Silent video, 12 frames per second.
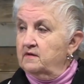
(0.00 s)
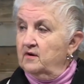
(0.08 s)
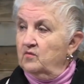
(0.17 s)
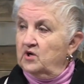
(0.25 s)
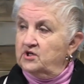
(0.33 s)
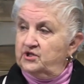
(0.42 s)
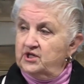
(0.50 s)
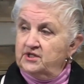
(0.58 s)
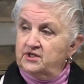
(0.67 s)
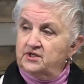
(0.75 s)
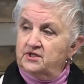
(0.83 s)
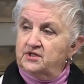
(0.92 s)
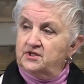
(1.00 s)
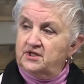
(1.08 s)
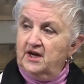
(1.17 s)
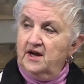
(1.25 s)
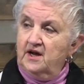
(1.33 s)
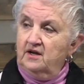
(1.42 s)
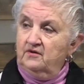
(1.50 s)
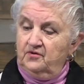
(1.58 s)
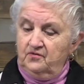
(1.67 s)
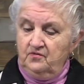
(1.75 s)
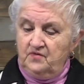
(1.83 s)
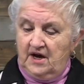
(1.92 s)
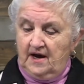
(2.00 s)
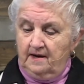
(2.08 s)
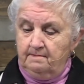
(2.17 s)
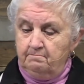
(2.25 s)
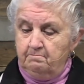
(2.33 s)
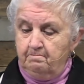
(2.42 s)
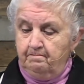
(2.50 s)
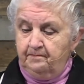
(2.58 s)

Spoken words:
that what Jesus is saying through that